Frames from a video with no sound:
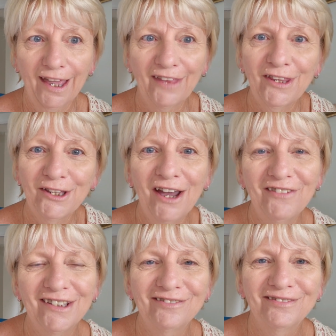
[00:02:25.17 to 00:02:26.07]
And there you have
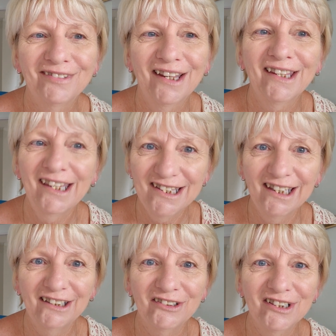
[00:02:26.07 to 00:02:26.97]
it.
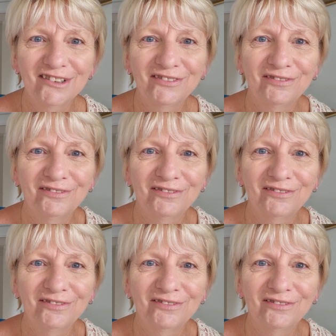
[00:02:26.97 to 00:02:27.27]
Concealed.